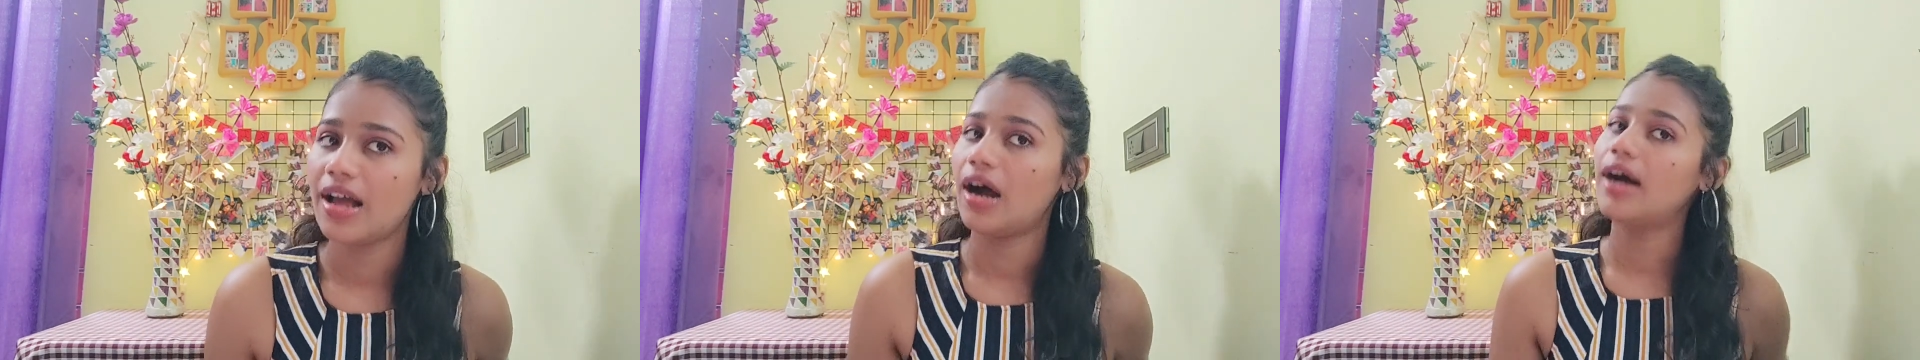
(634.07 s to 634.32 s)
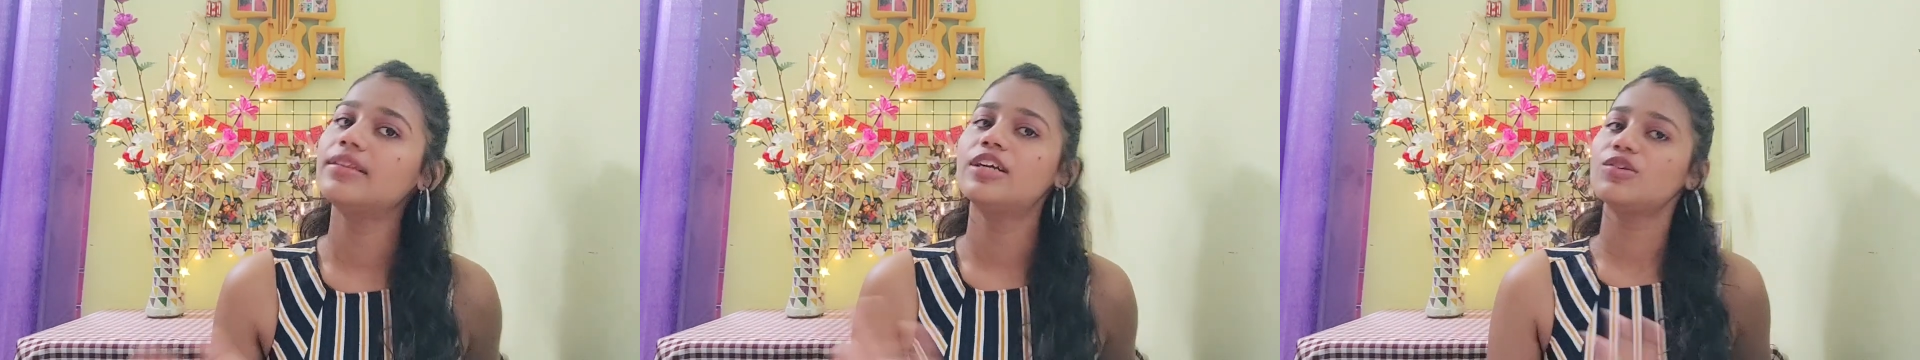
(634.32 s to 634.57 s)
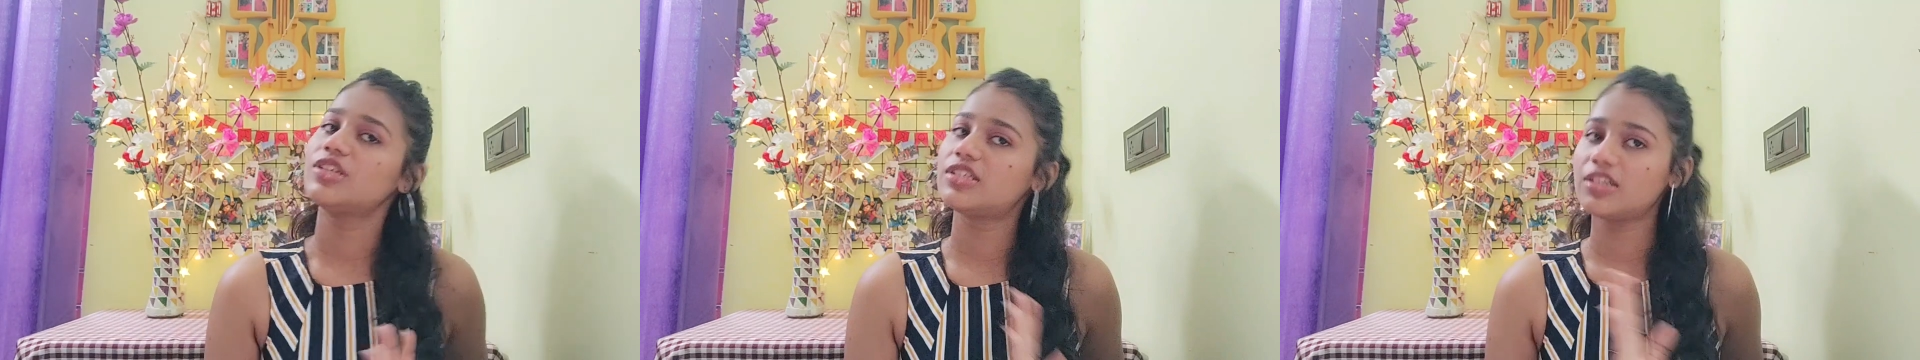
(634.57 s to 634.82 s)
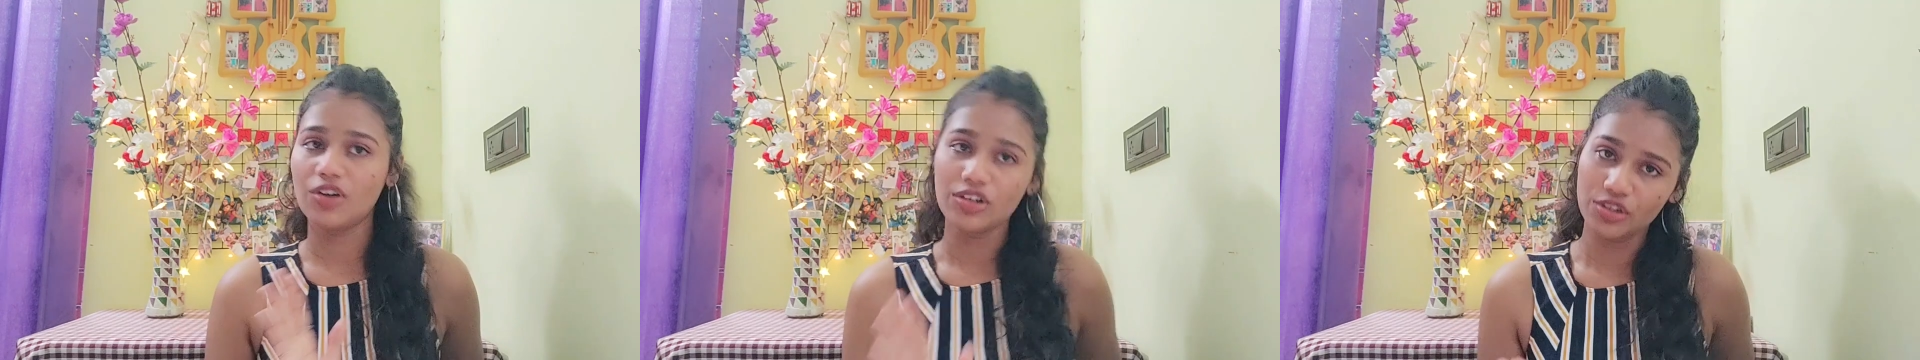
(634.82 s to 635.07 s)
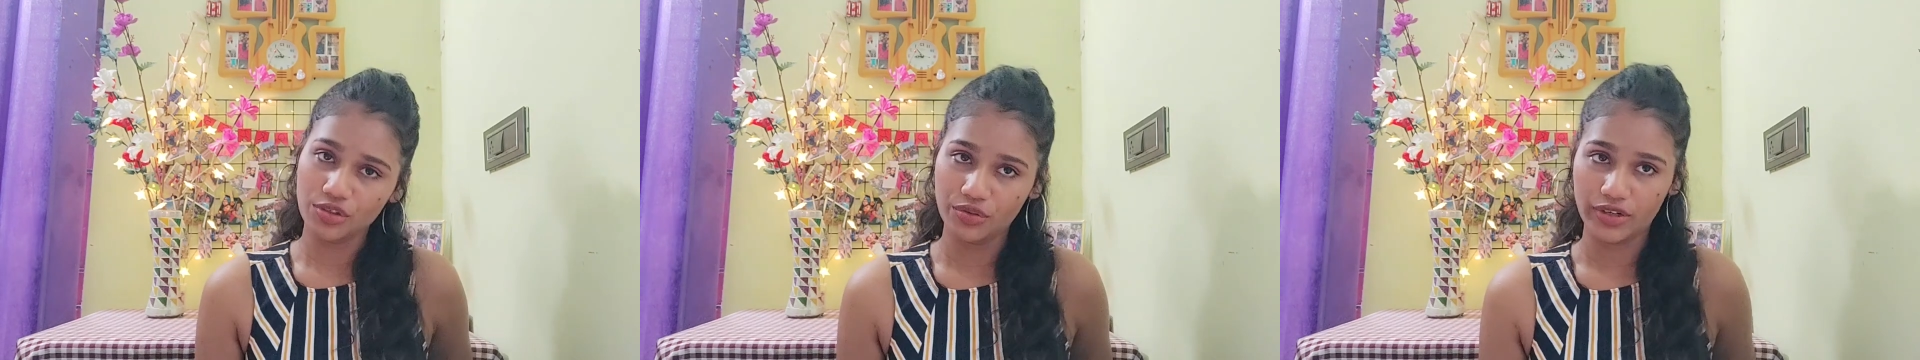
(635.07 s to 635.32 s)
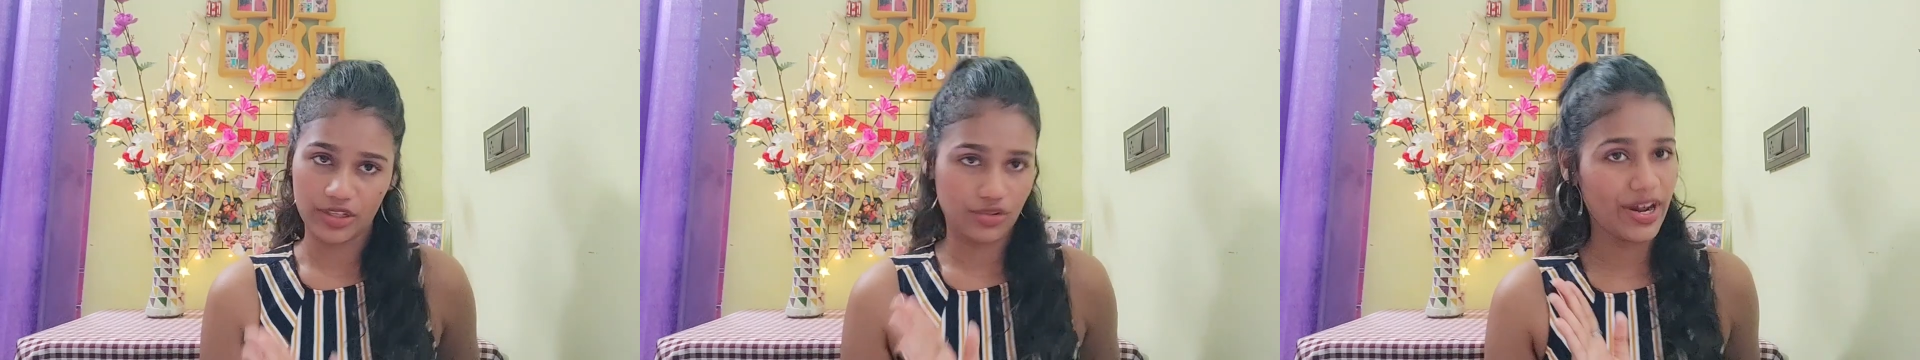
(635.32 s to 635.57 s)
Other two sisters also do
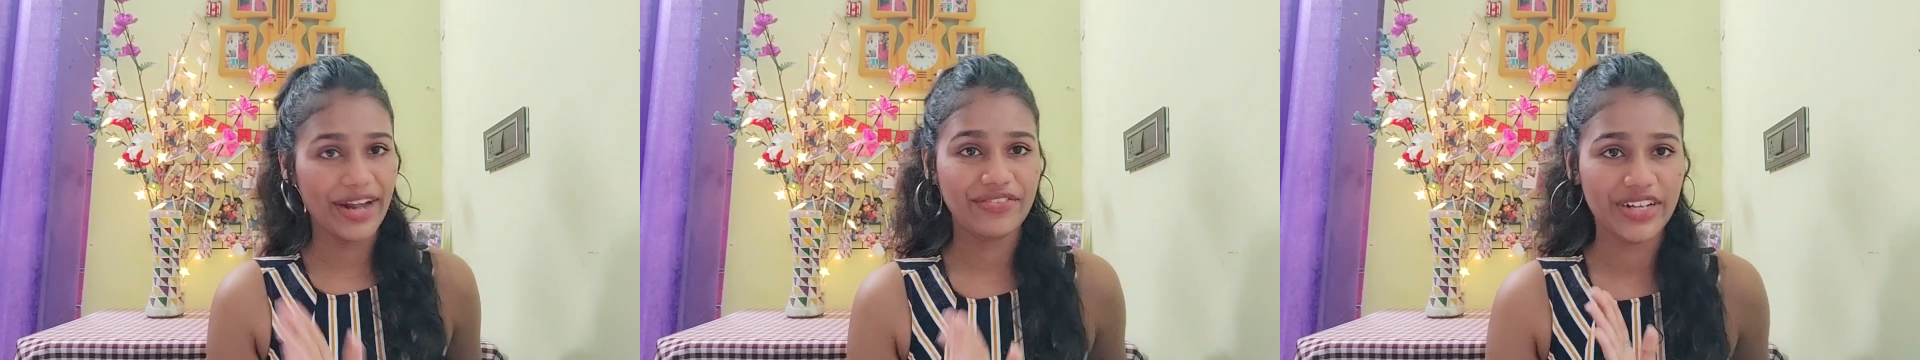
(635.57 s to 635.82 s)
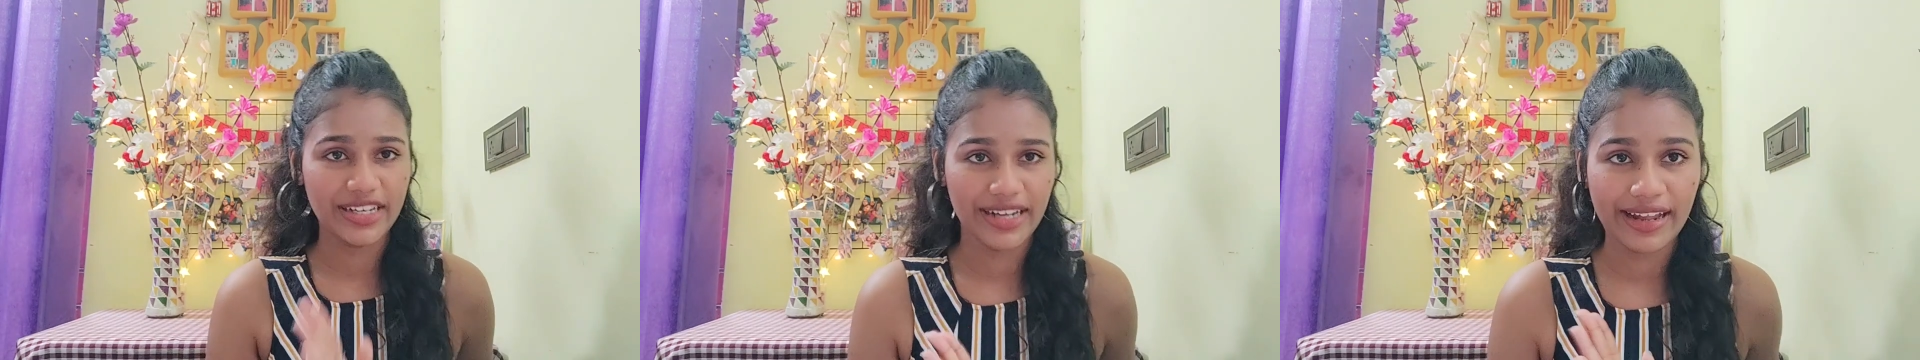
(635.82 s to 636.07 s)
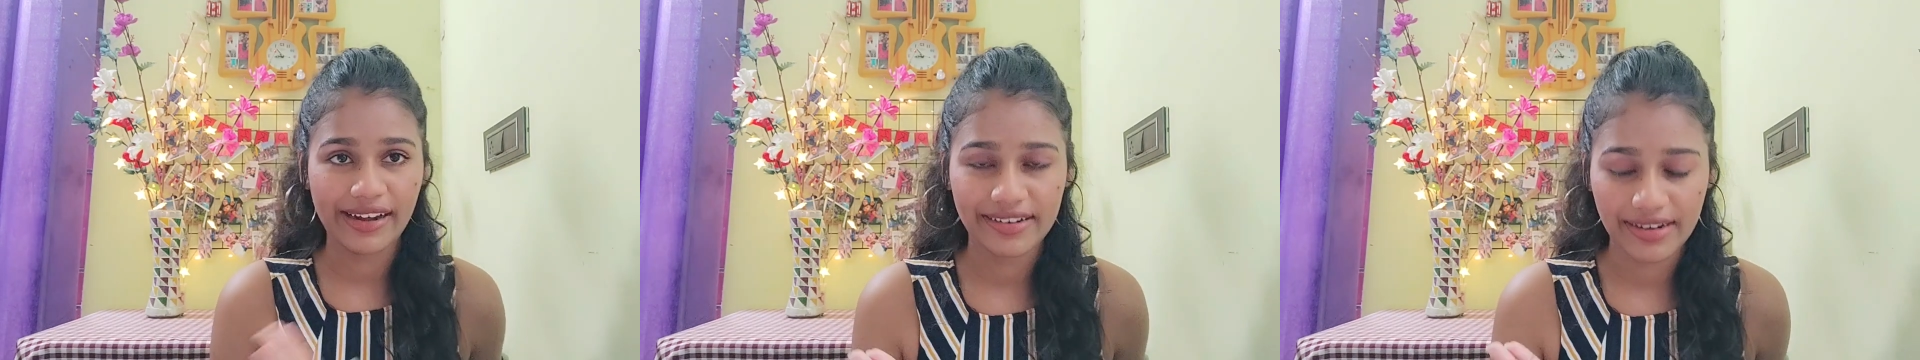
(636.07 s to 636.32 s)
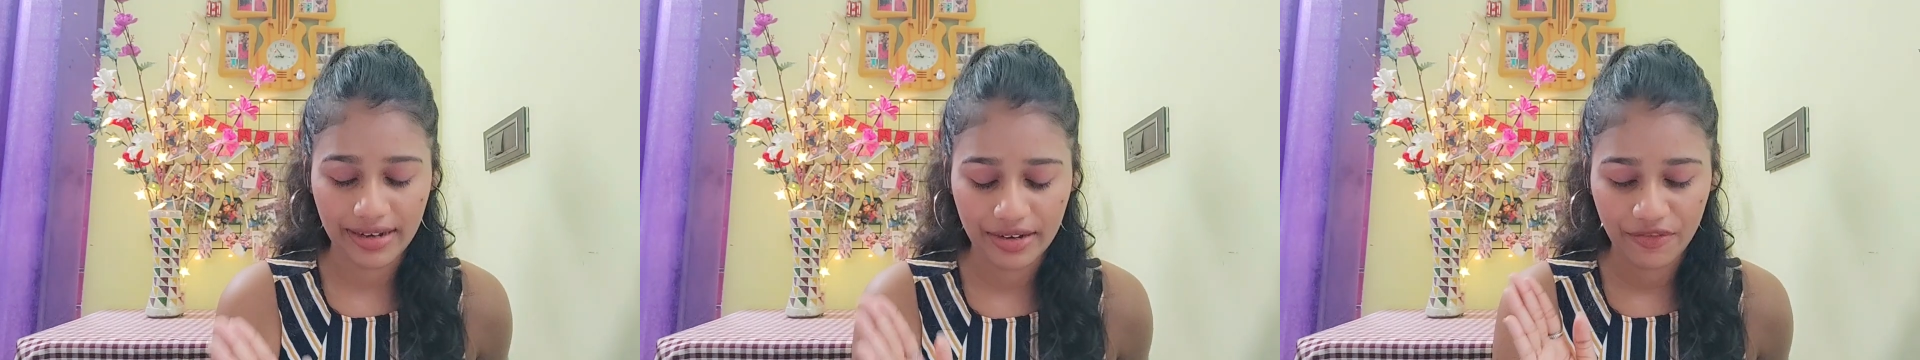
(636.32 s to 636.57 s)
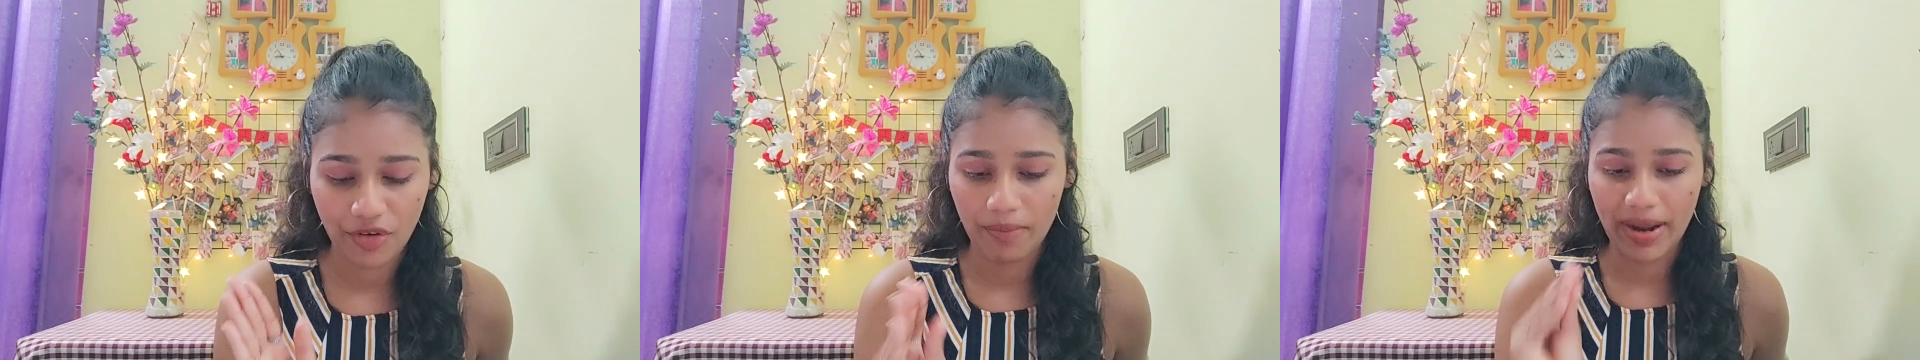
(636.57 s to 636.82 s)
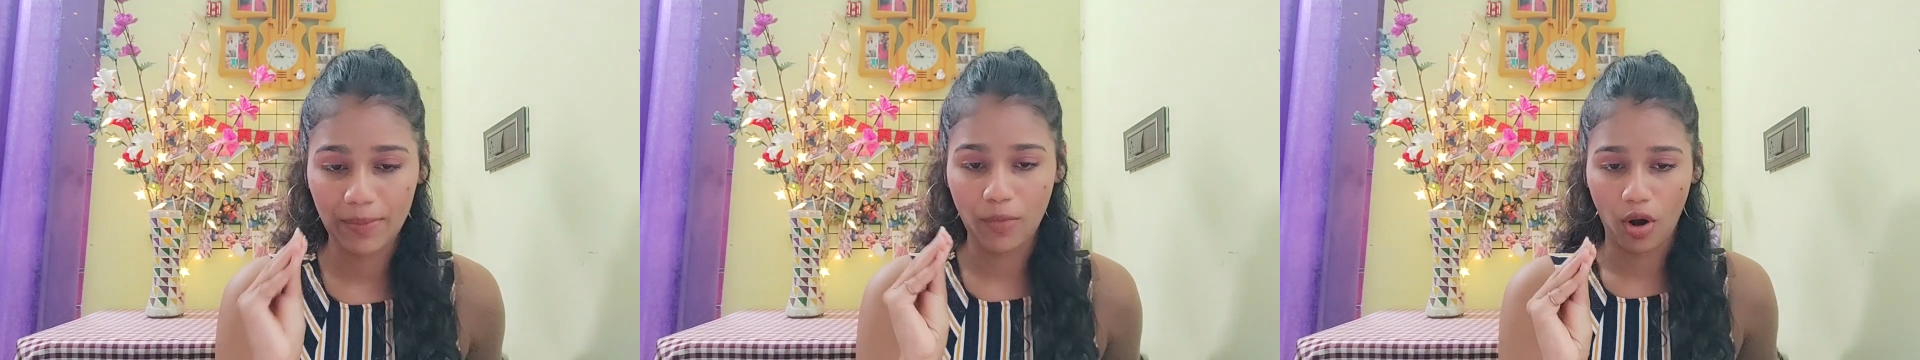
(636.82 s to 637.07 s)
it. So I've inherited it from
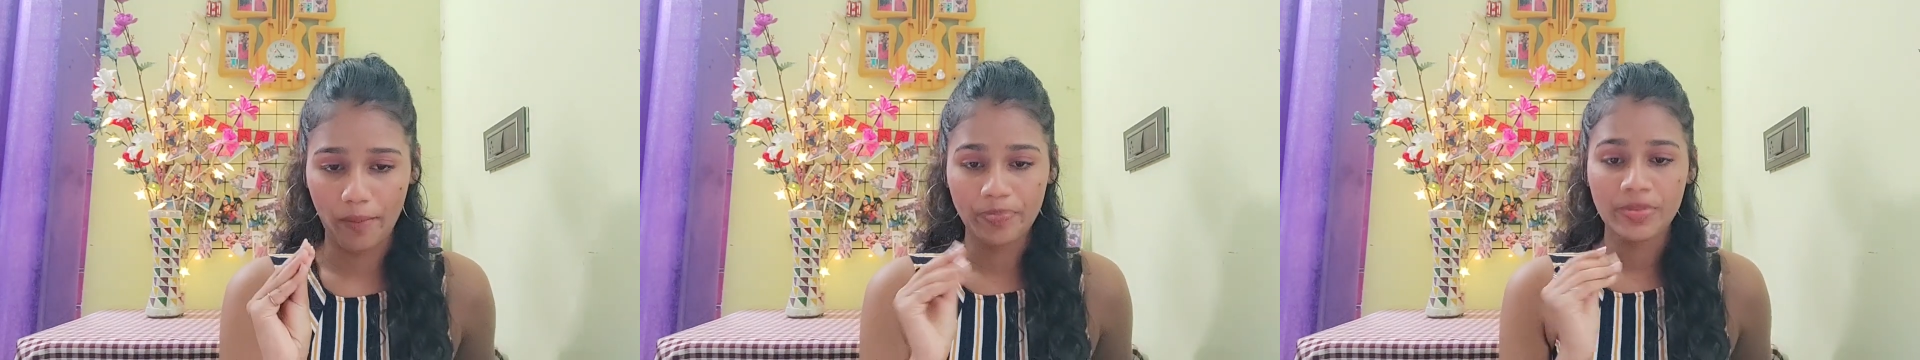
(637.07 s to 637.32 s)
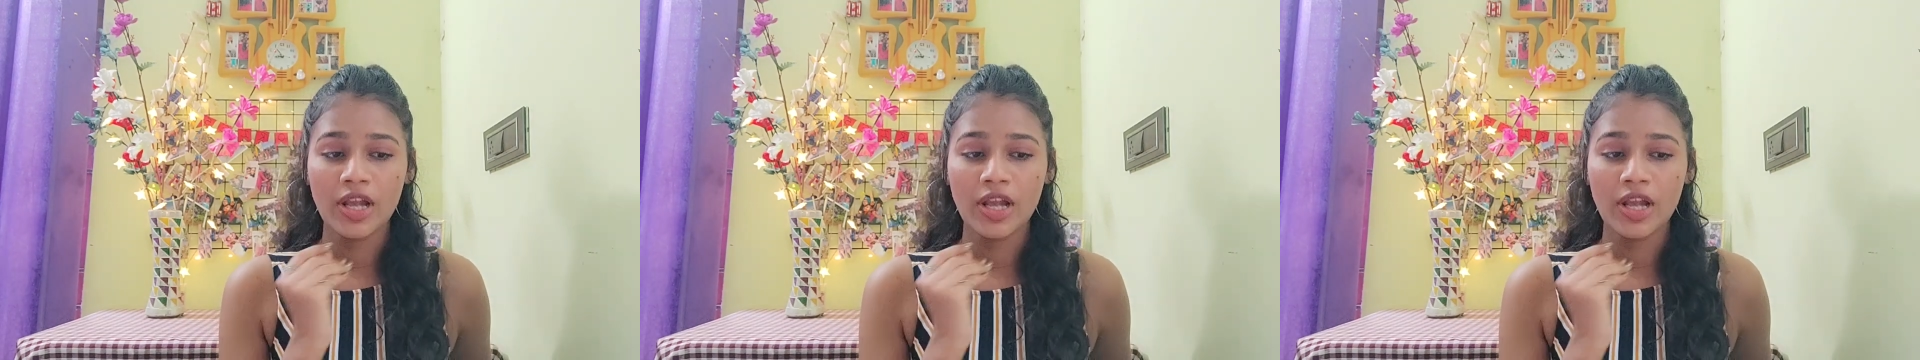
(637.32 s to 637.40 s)
my mom.